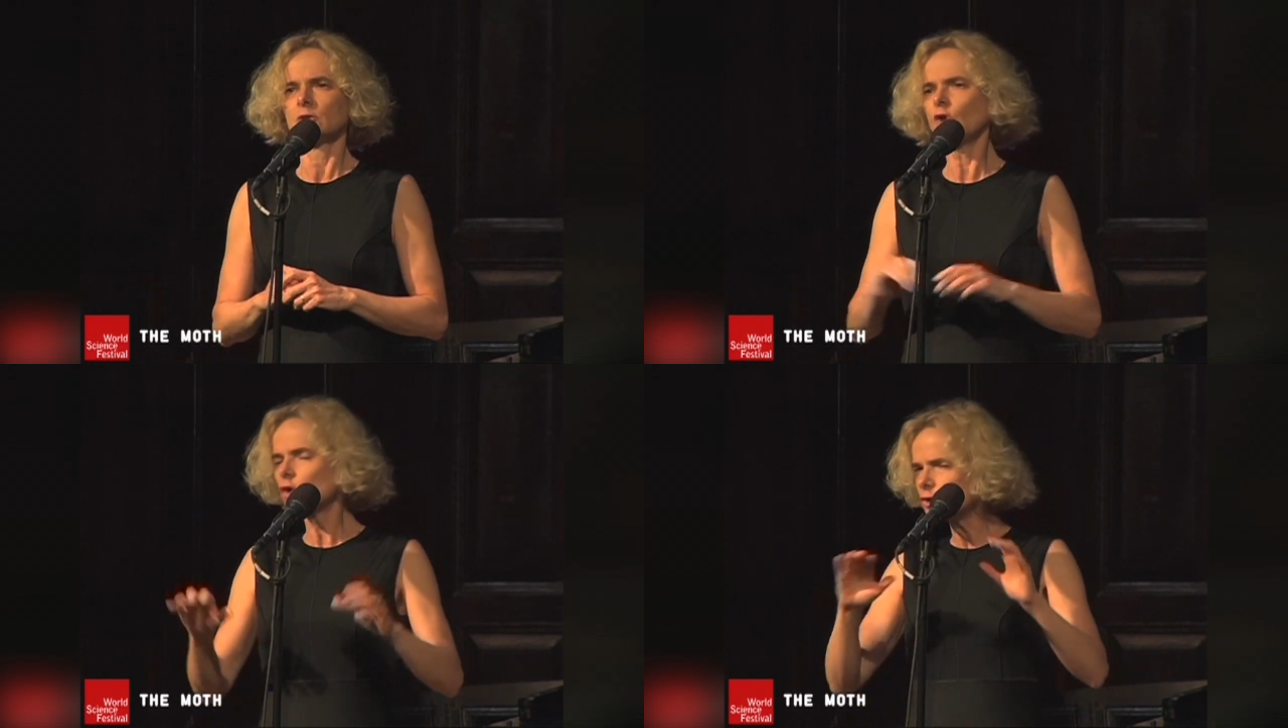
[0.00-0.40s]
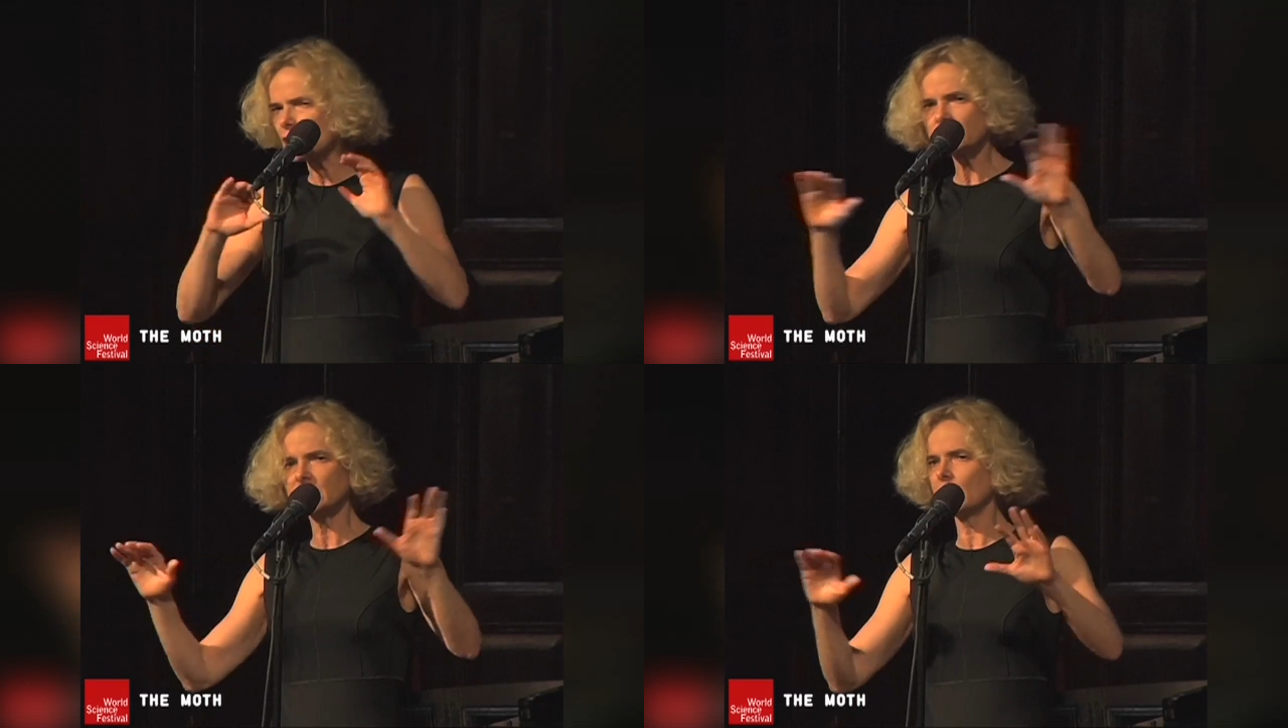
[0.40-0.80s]
not
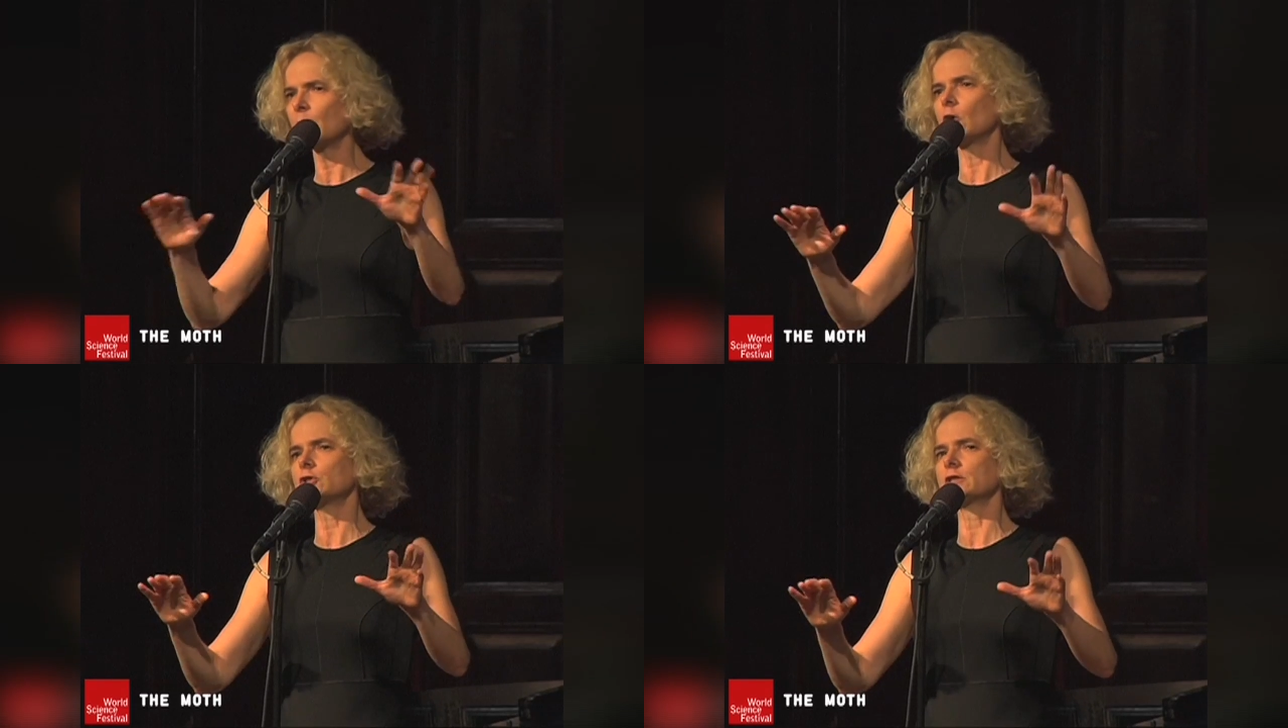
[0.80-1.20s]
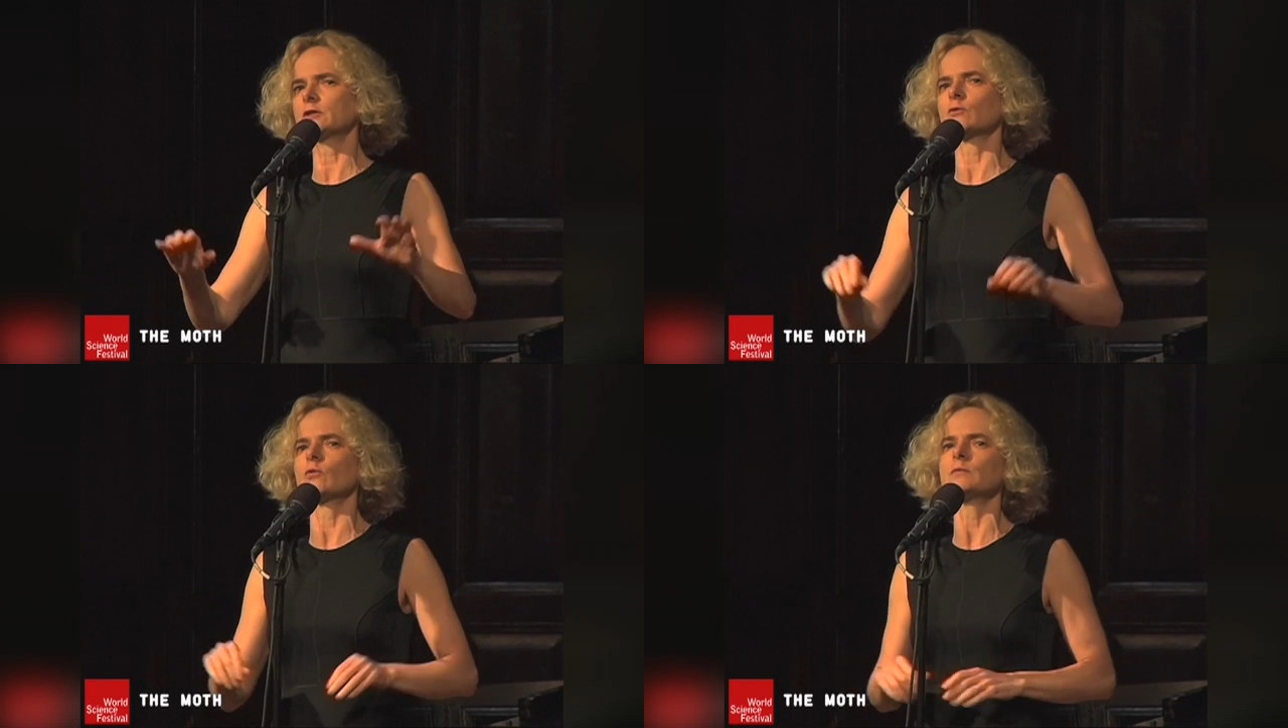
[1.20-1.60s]
just in
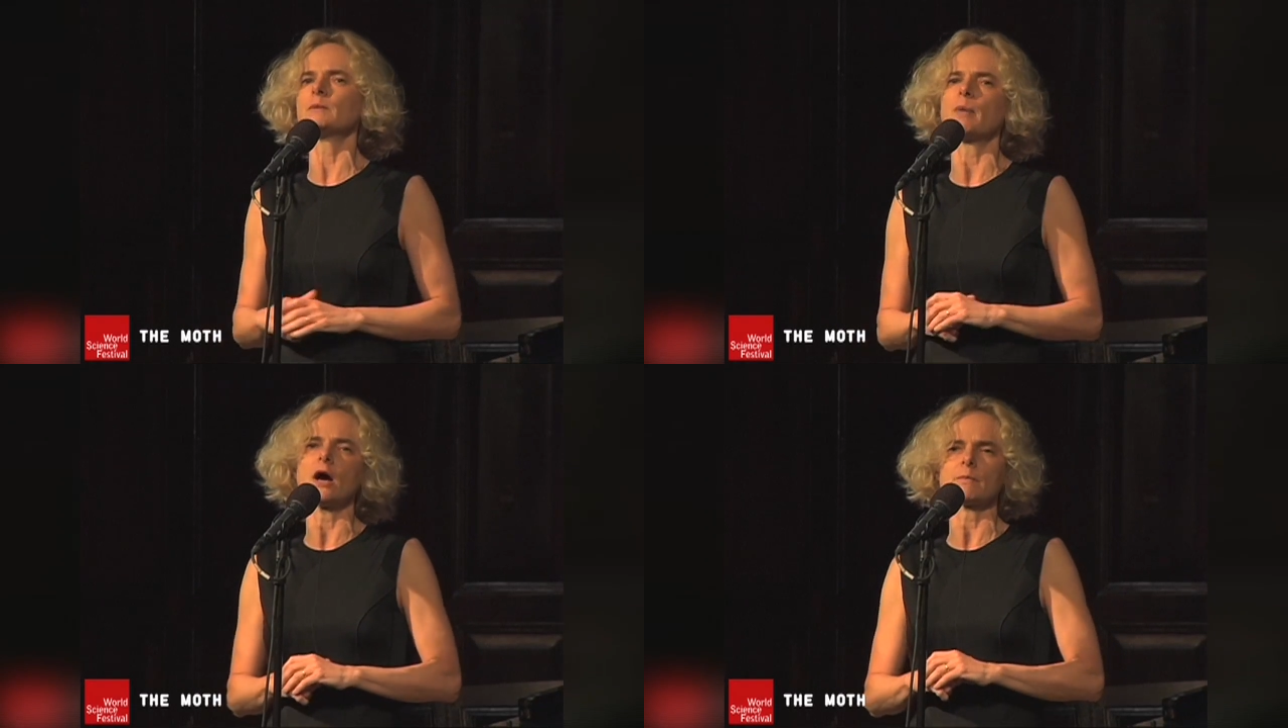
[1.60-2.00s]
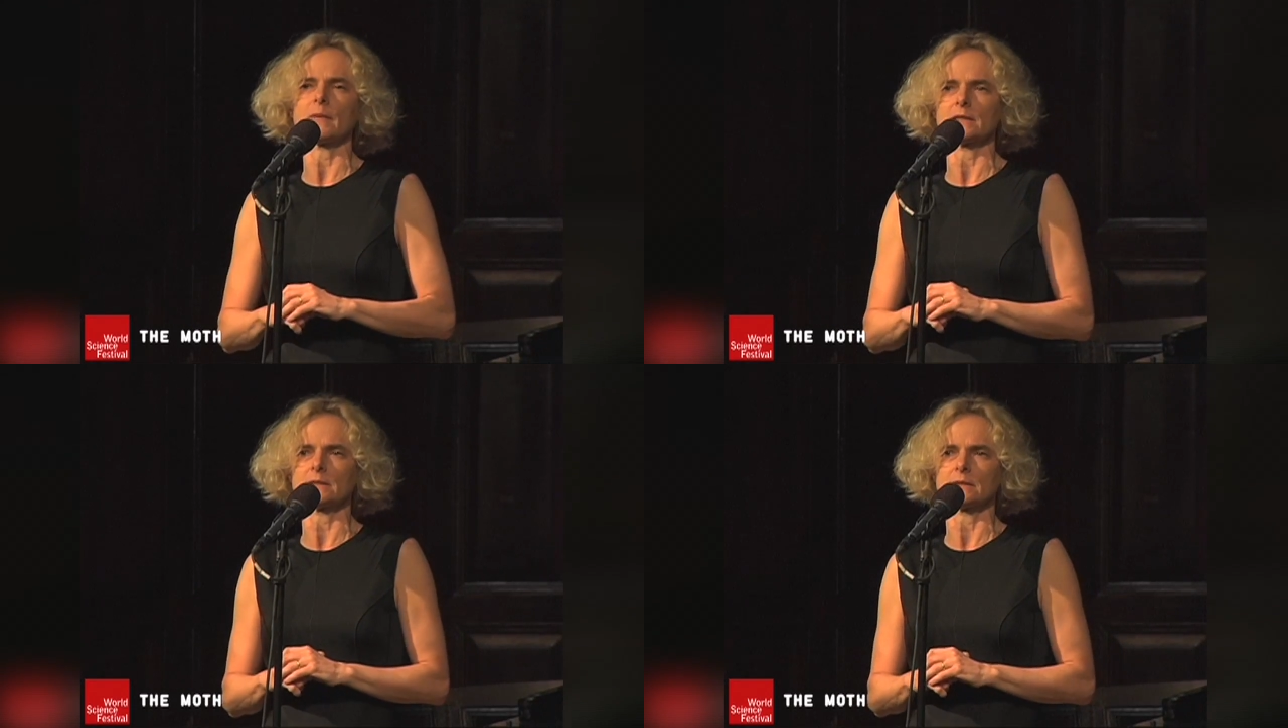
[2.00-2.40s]
emergency room
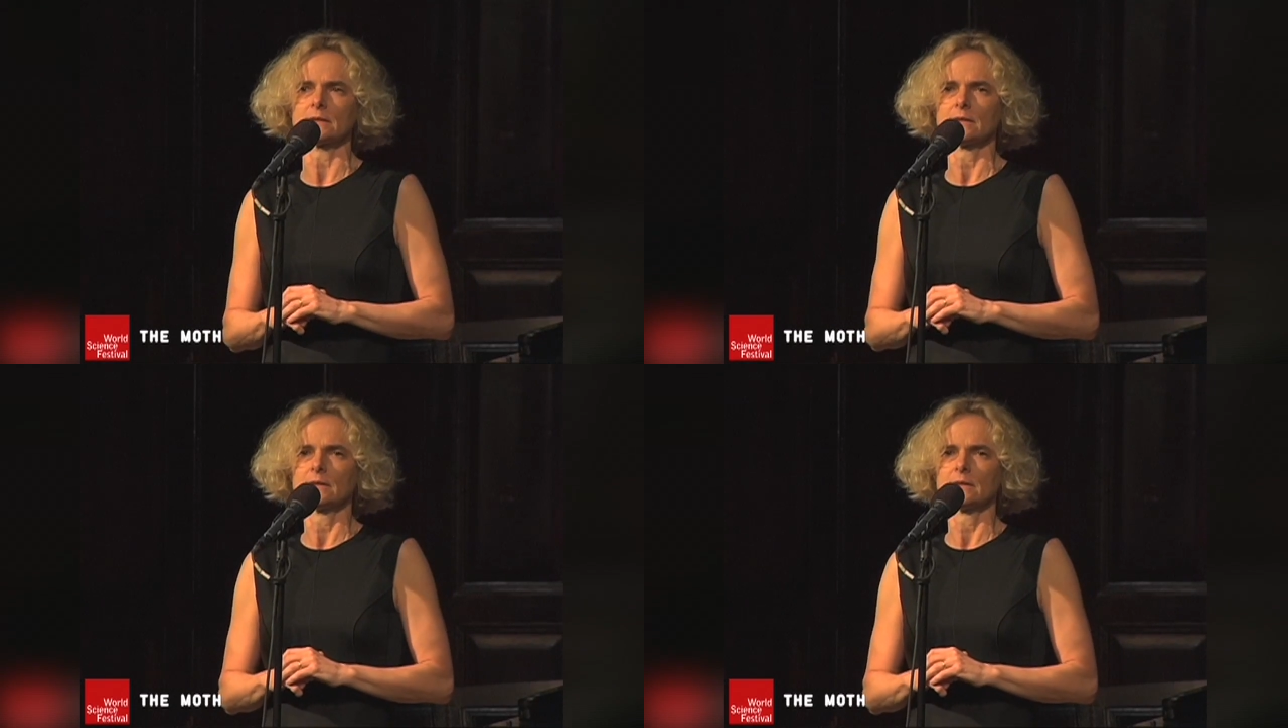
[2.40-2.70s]
departments,